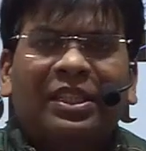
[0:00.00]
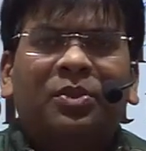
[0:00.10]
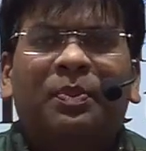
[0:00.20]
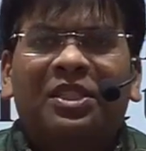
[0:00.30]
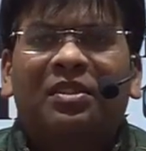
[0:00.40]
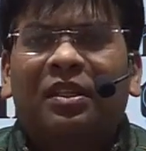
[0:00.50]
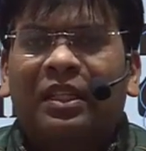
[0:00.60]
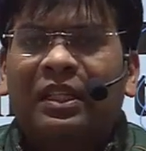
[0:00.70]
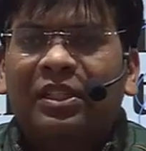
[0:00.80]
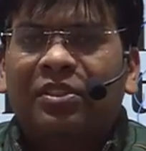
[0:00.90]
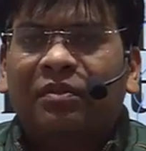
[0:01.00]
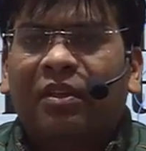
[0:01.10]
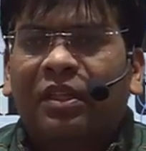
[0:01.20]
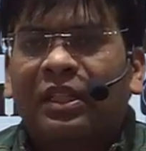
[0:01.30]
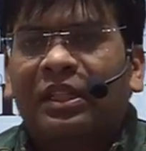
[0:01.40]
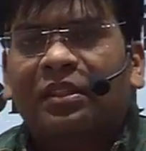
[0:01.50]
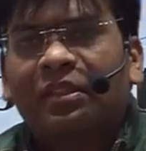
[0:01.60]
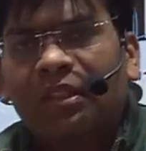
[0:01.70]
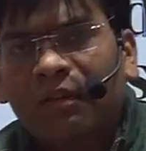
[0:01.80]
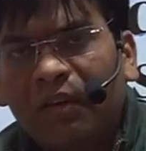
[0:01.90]
special condition for
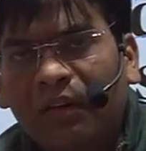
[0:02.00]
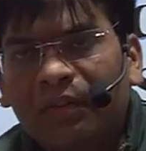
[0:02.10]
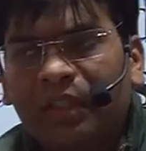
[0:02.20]
some of